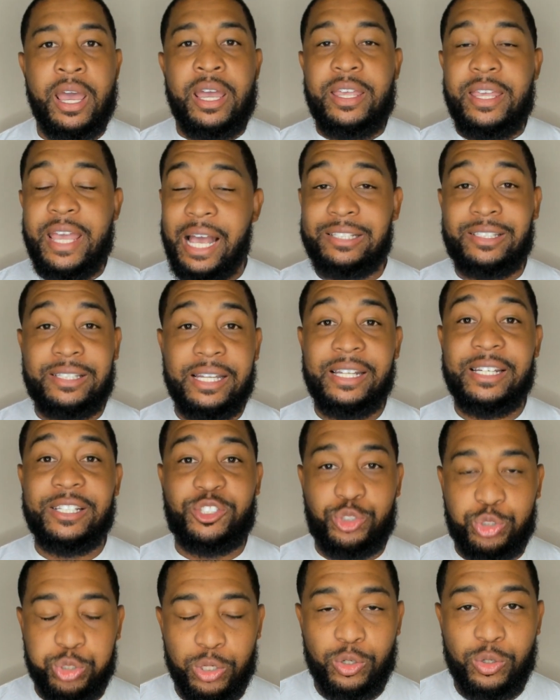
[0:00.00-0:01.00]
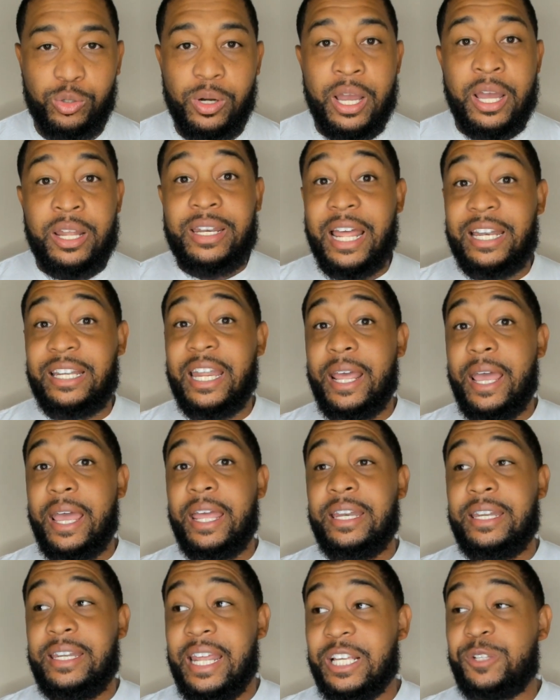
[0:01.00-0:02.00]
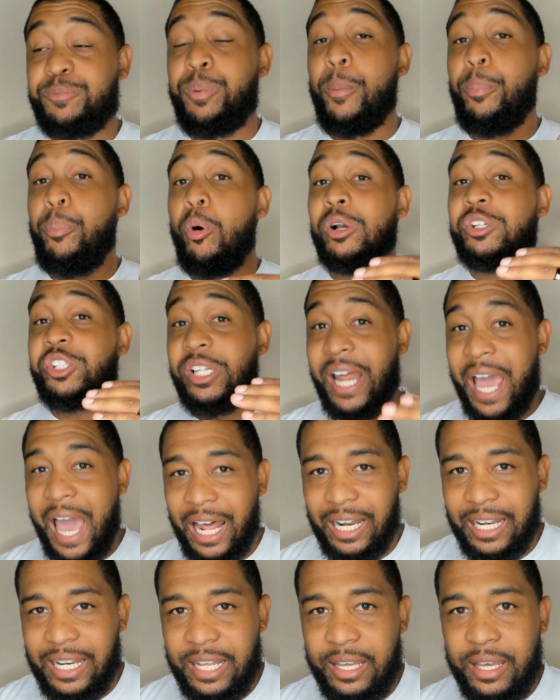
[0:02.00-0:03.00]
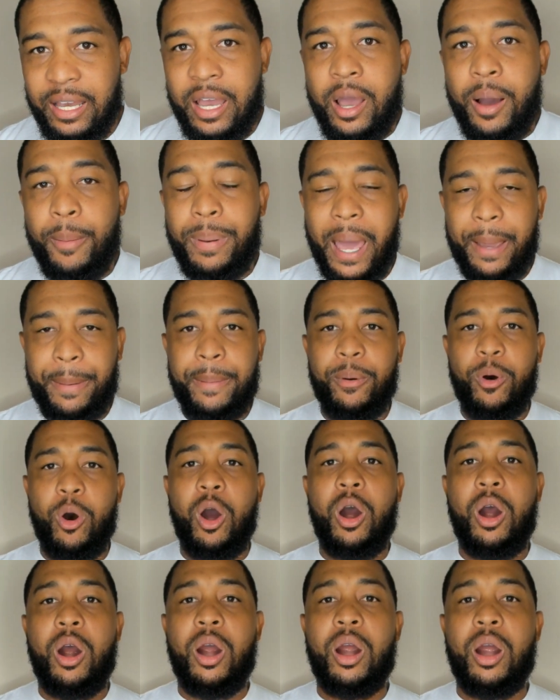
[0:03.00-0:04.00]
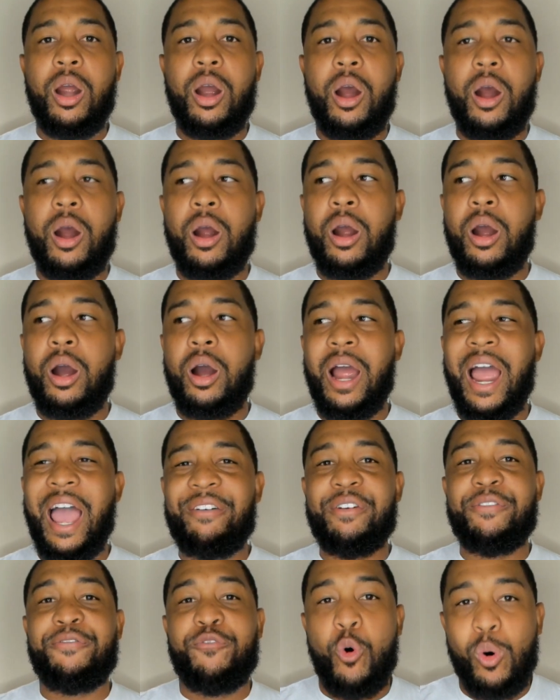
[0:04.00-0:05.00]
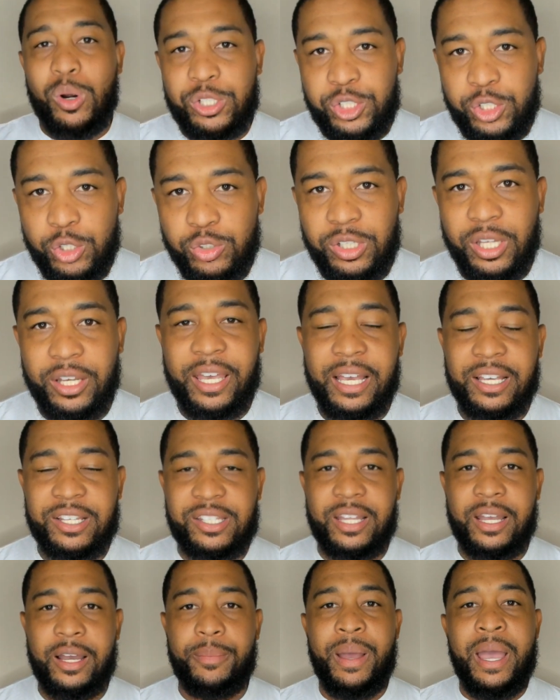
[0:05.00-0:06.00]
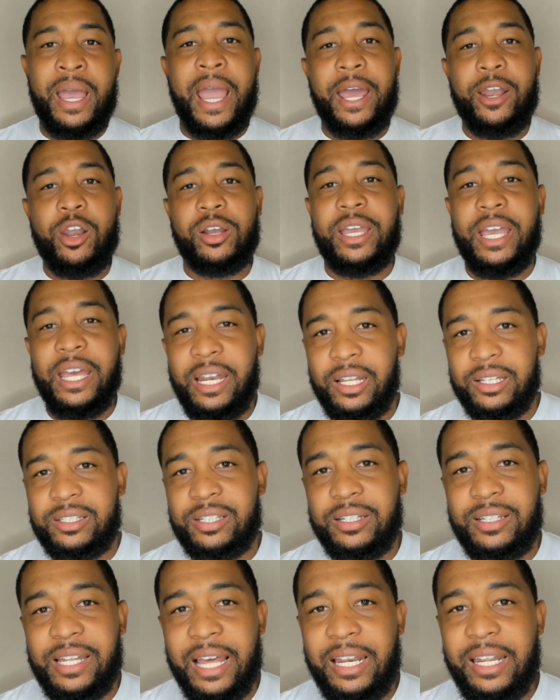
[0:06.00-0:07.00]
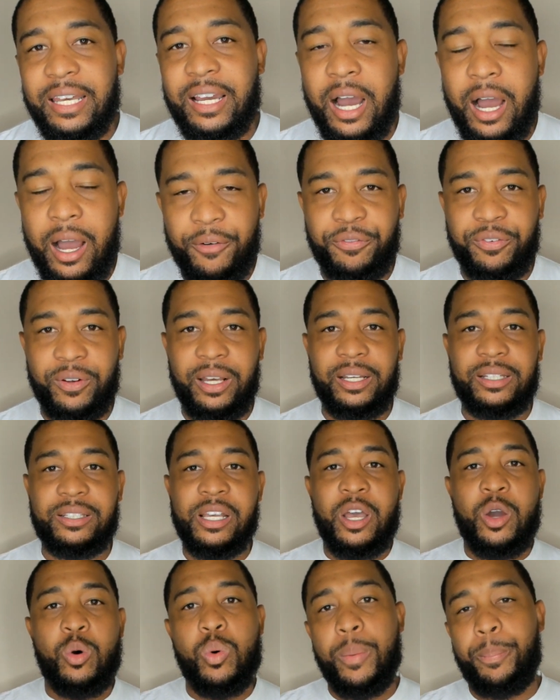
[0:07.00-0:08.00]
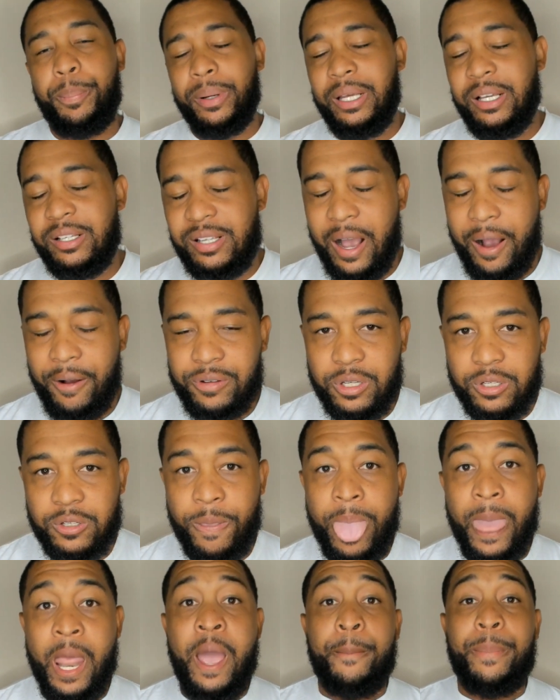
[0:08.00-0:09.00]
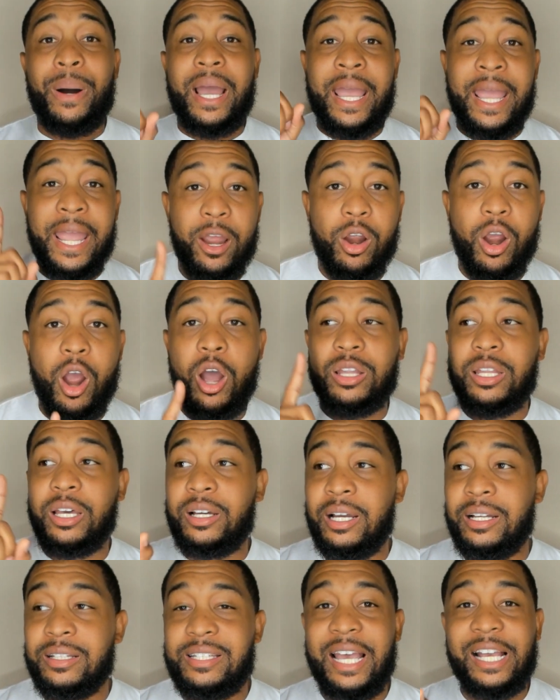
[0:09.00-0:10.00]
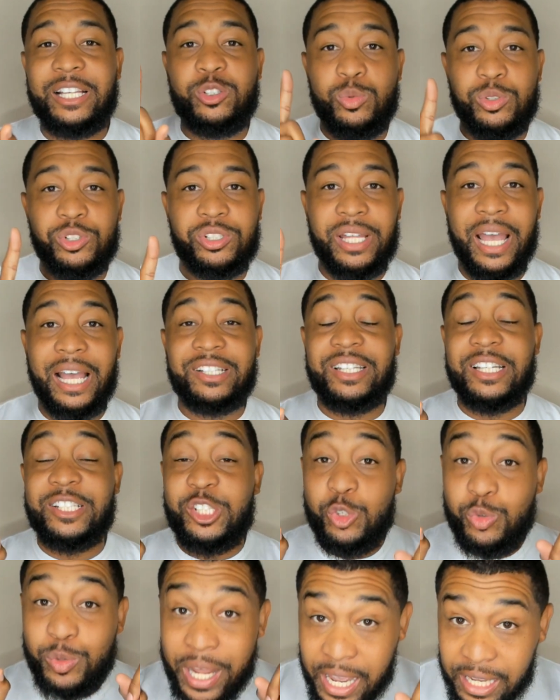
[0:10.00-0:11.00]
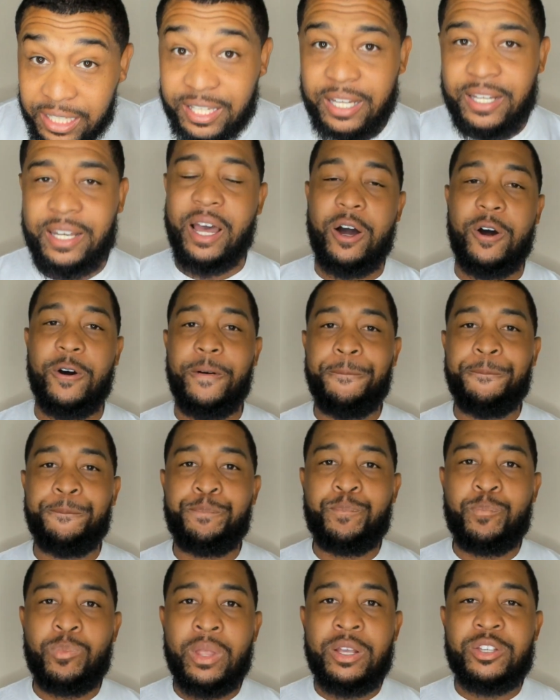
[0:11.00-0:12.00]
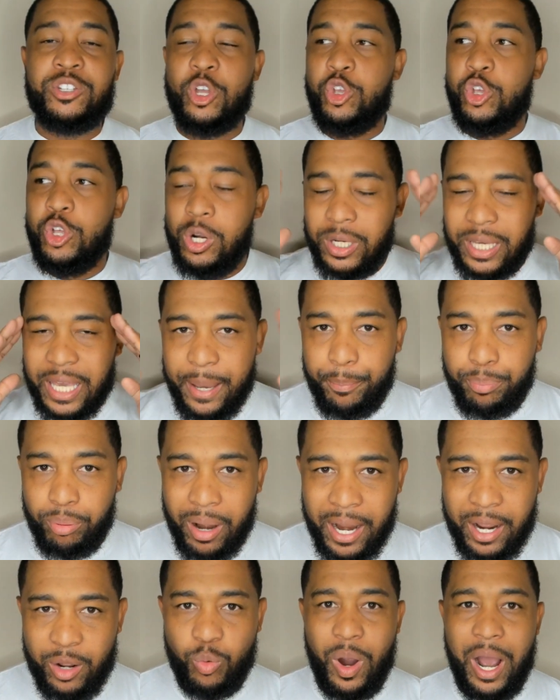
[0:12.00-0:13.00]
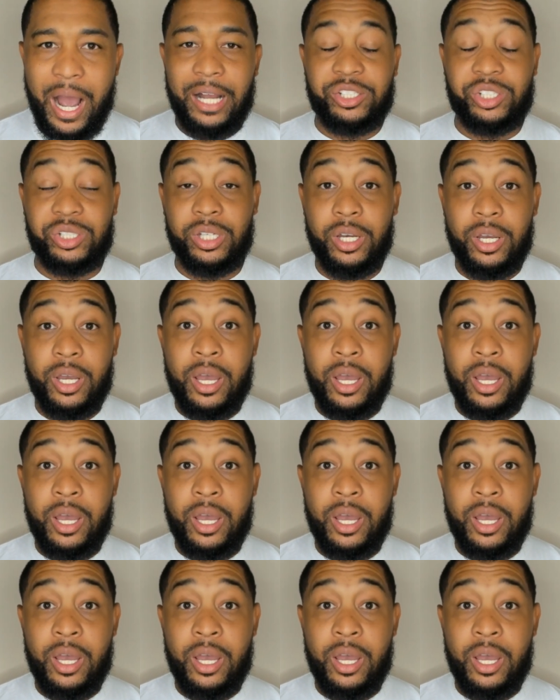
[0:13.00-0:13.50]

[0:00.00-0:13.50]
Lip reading: Yes, it is true that in disproportionality, black people are having force used against them and are getting into deadly conflicts with police officers. But here are the contextual stats that you need to know so you don't get brainwashed.